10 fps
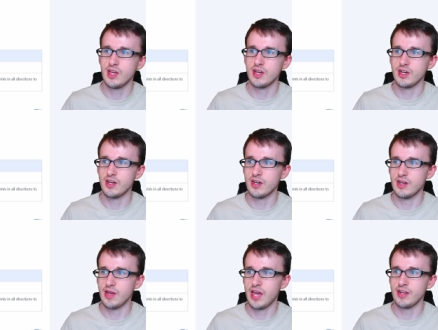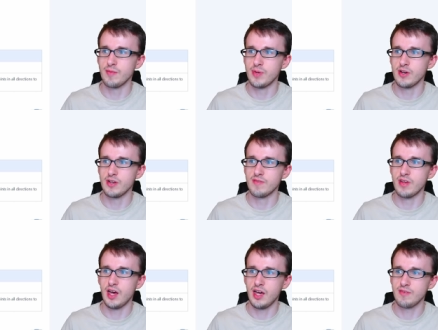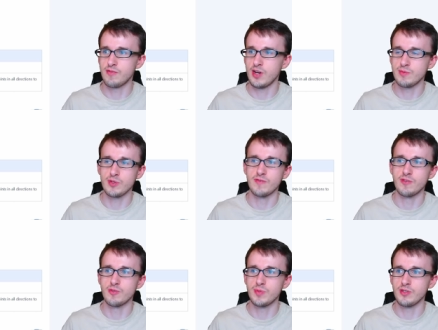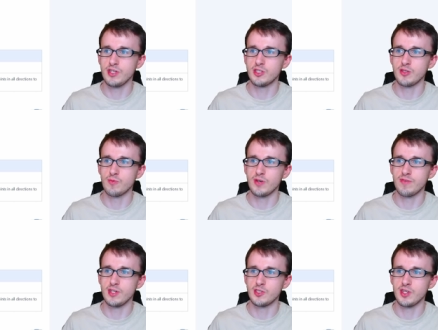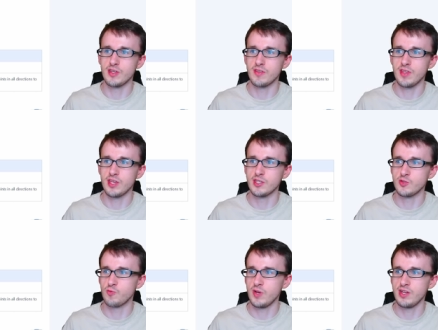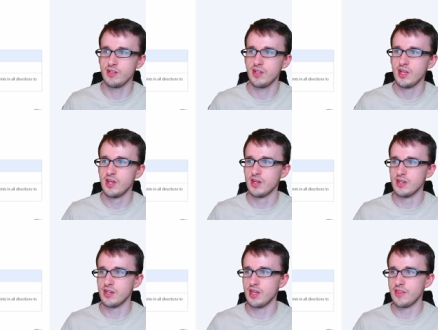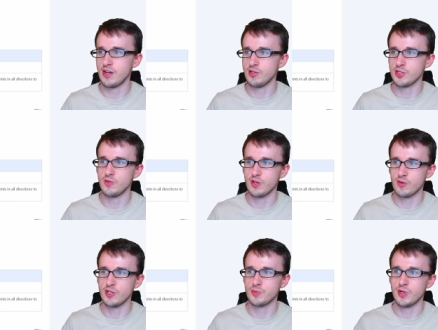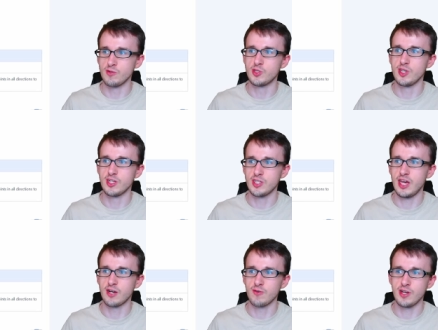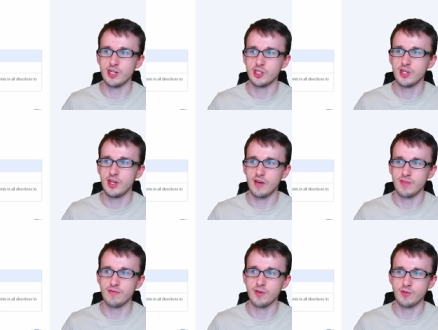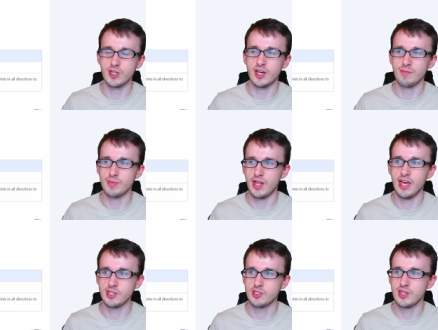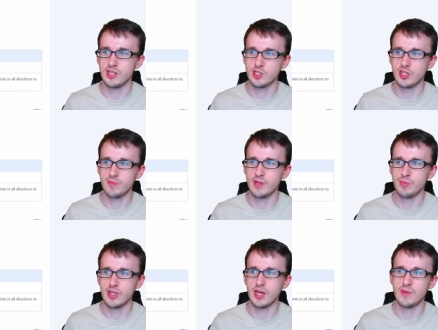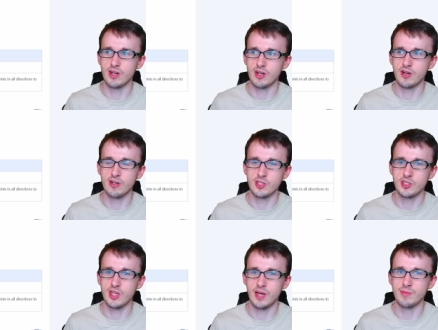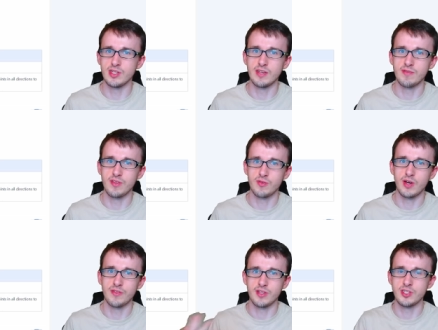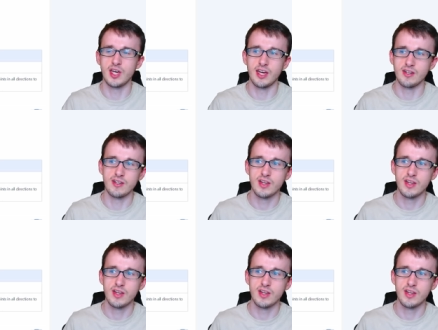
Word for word: Added a period of iframes or invulnerability to the rear-facing thing as well. And then also increase potency and attack range of the Photon Blast. This is going to be a pretty common occurrence, I believe, throughout the entire